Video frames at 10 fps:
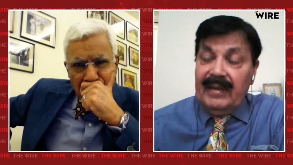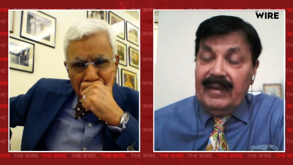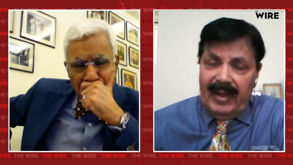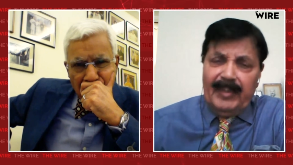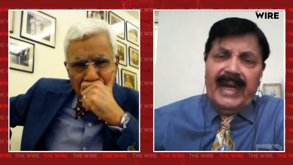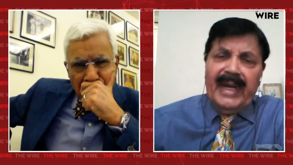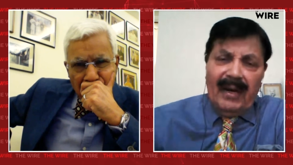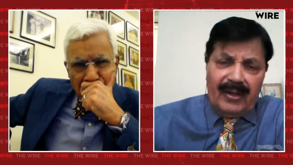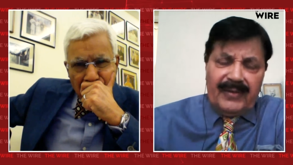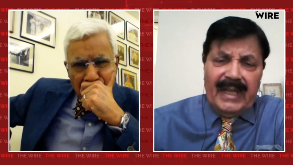Speaker 1: he will be
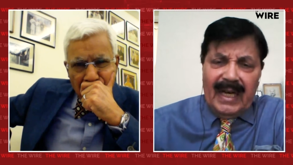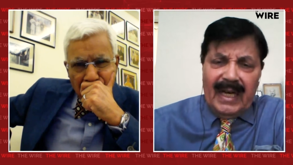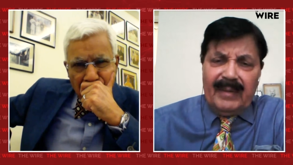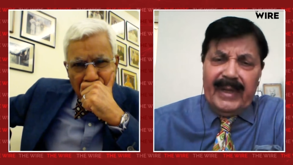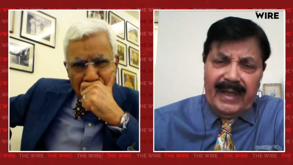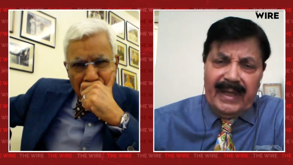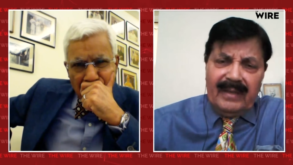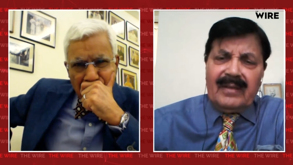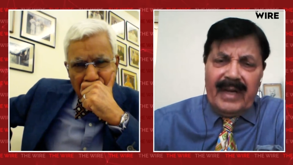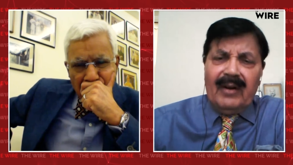out of the army
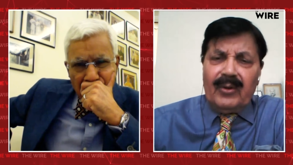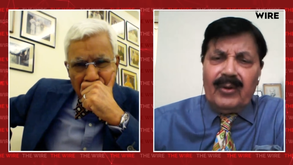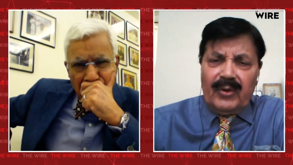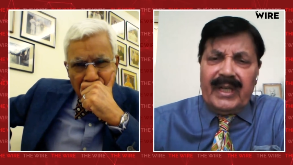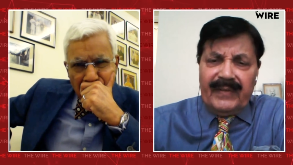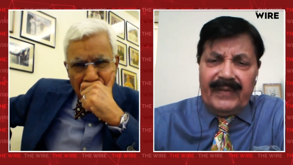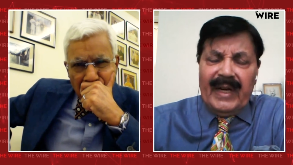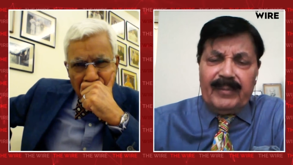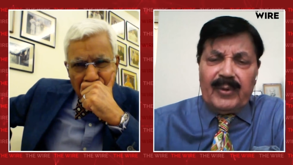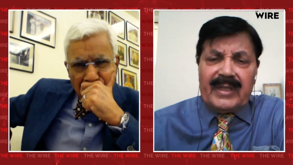in around
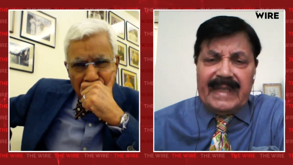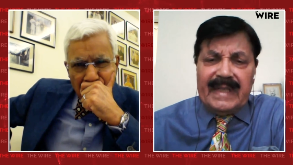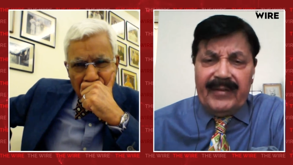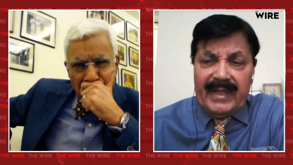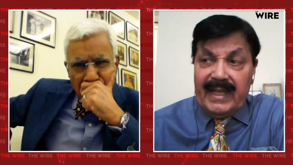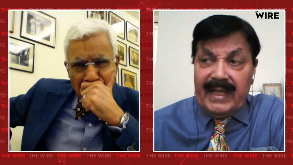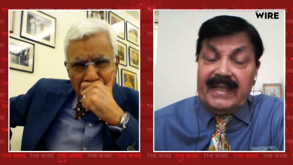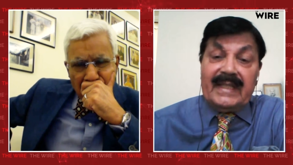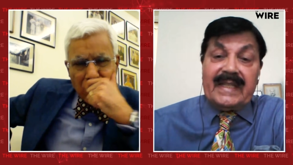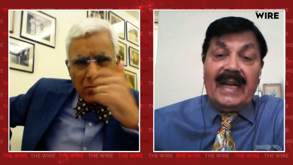25, 27
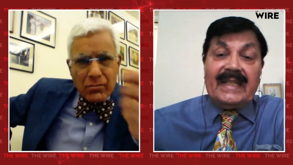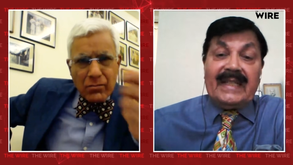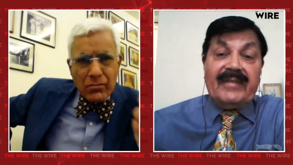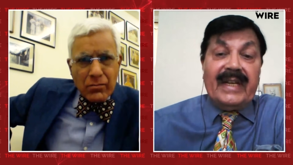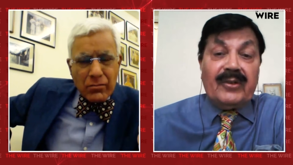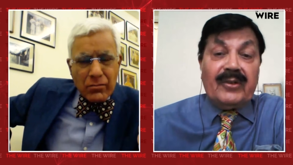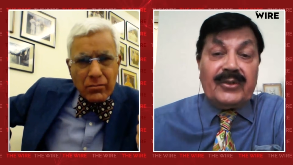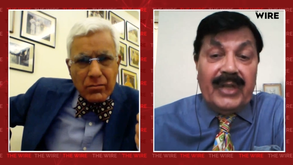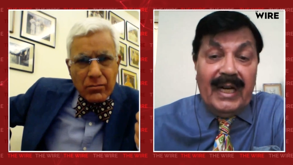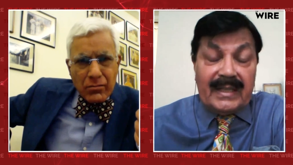years. He still has a very
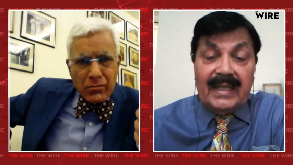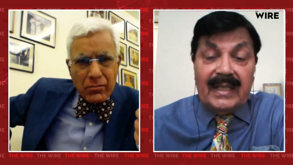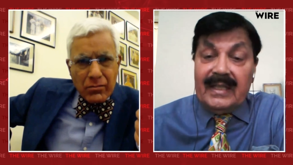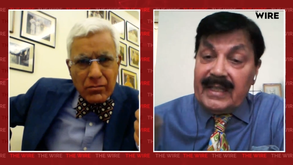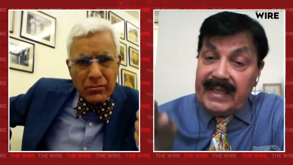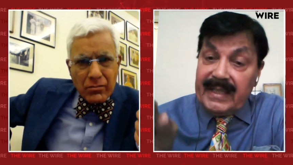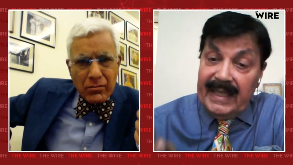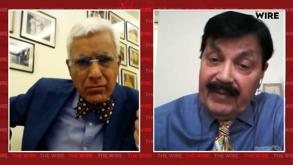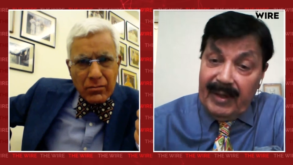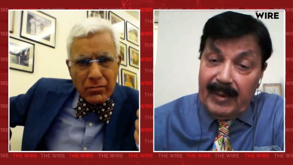good chance the scheme